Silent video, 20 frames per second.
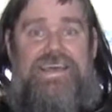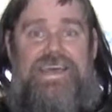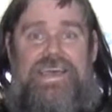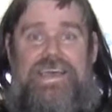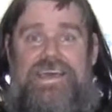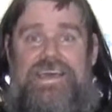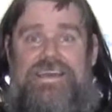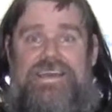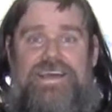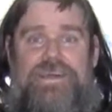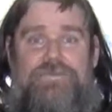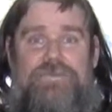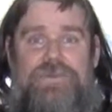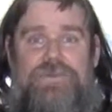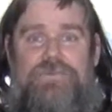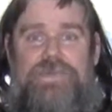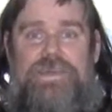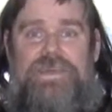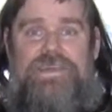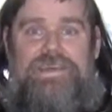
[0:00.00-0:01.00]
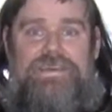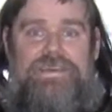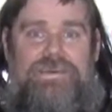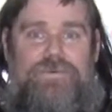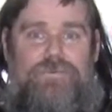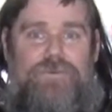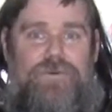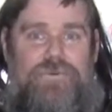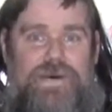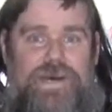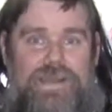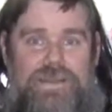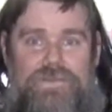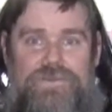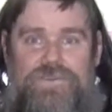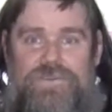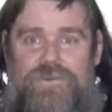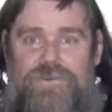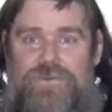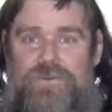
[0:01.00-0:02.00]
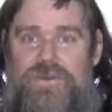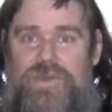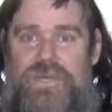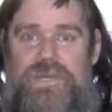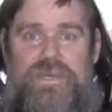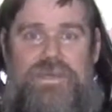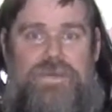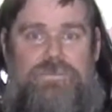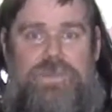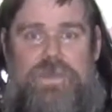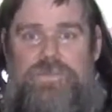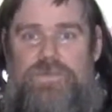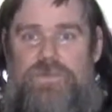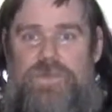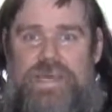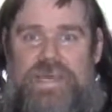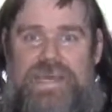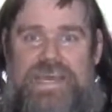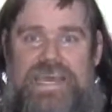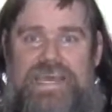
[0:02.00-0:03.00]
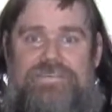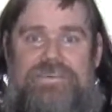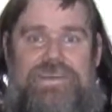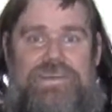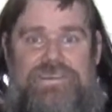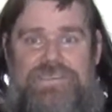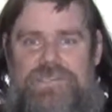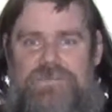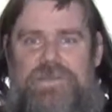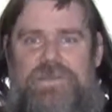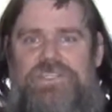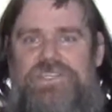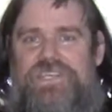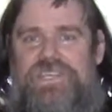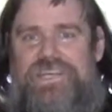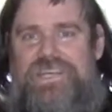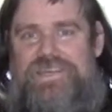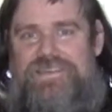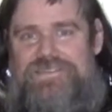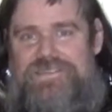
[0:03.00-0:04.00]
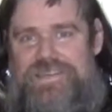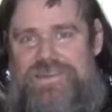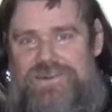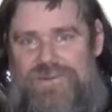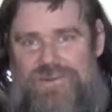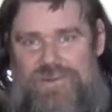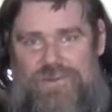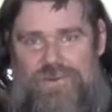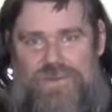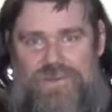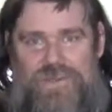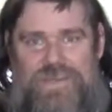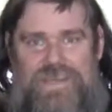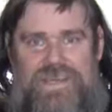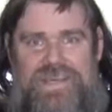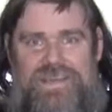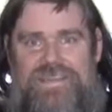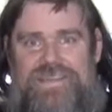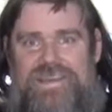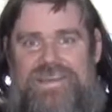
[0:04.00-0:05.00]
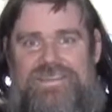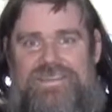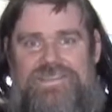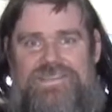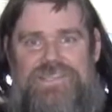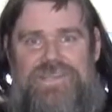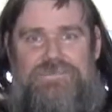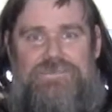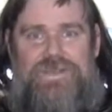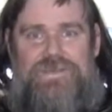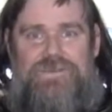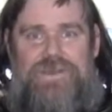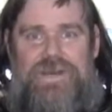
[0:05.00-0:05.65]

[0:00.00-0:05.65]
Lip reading: and I want to be a role model to people that have it, and especially kids that are told that there's something